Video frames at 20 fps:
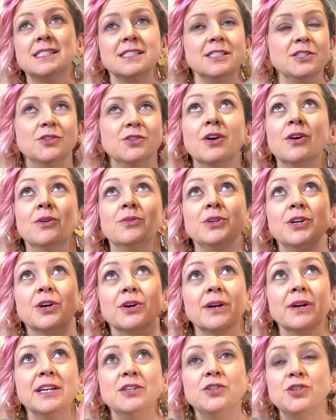
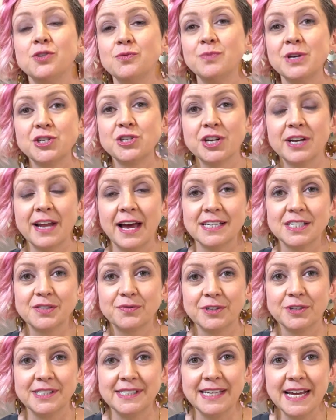your intuition has
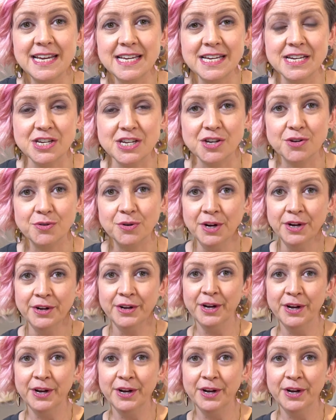forsaken you,